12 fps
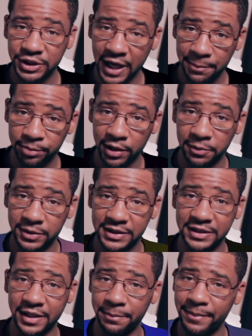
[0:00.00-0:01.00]
Shot Pro,
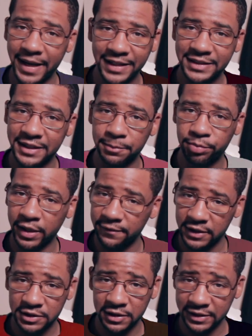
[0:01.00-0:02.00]
which is an amazing
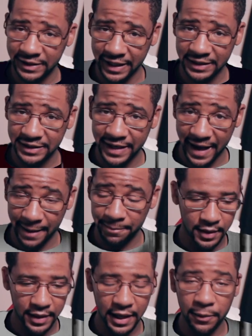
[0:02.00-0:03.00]
pre-visualization app.
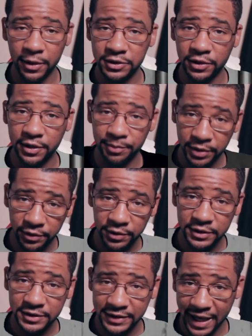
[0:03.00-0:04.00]
It works on
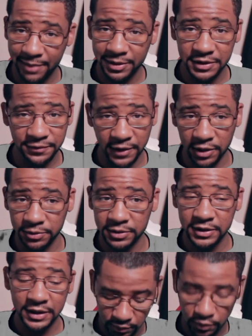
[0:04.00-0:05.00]
computers, tablets,
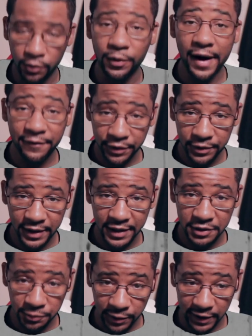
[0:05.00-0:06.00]
phones, wherever you
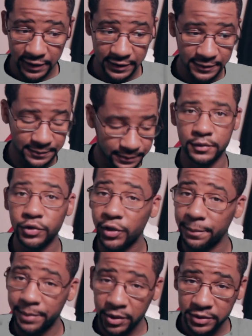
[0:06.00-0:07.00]
need it to work. You
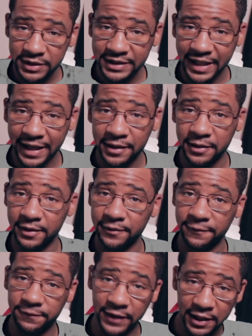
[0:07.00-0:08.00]
can build a set,
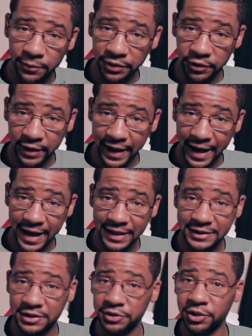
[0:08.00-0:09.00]
fill it with your
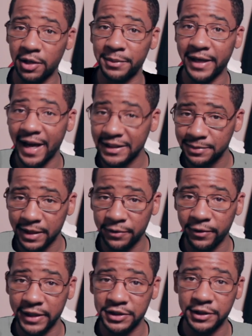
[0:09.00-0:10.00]
cast, determine
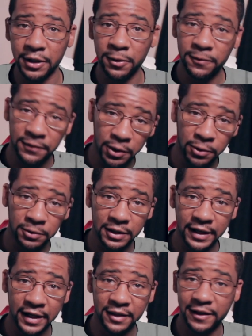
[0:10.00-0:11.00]
aspect ratio, focal
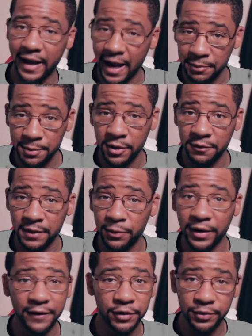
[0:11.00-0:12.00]
length, camera
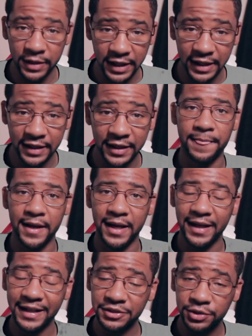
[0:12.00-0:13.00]
movement, whatever you need.
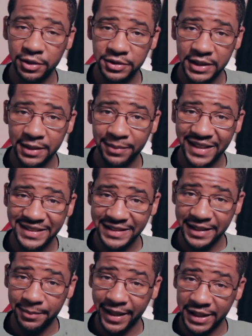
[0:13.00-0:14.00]
It lets you go scene by
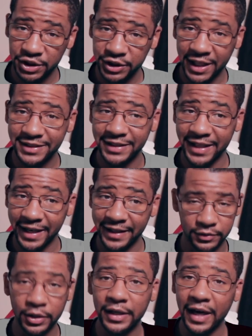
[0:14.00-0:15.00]
scene making shots and
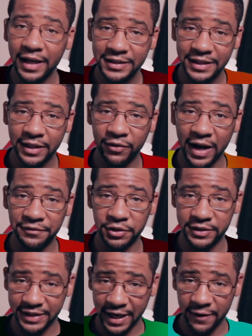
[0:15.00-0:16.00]
edit. You can honestly craft
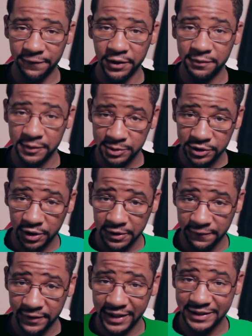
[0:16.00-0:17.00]
your entire film from start
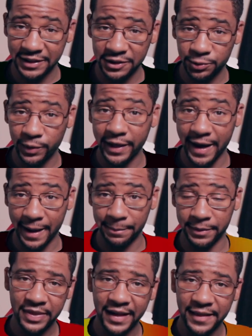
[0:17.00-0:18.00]
to finish in this one app.
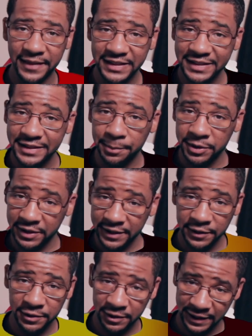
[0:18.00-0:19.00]
This is a
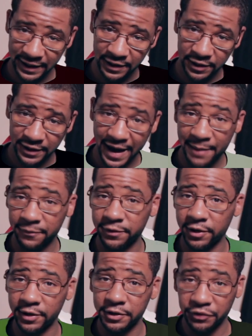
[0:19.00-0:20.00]
particularly good app
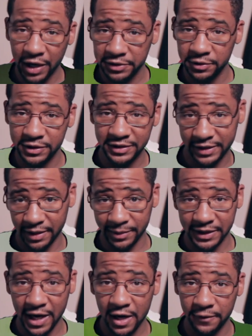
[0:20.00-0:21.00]
for directors and
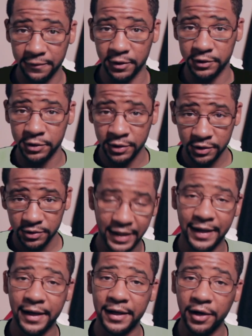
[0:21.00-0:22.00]
cinematographers,
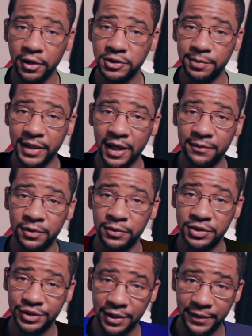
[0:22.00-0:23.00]
and it could also be helpful
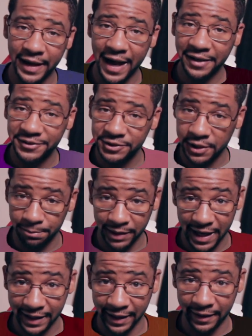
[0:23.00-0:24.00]
with showing actors their
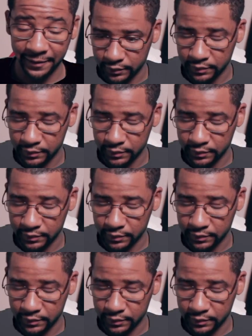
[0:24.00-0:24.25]
blocking.